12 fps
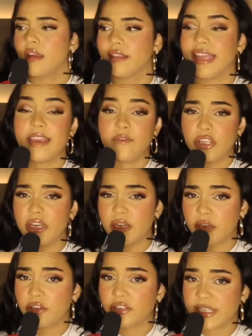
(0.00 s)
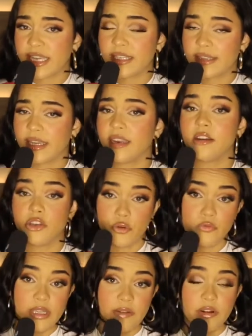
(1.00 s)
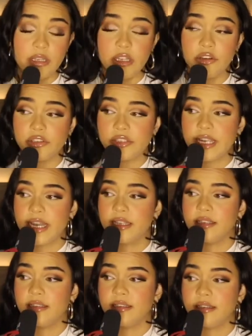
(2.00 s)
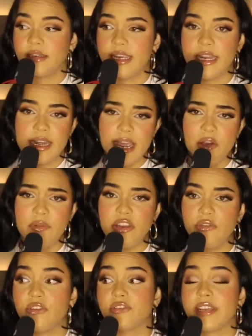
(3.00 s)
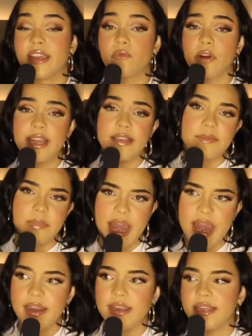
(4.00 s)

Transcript: Like, if you didn't understand it then, you definitely understand it now and you understand why it's bad.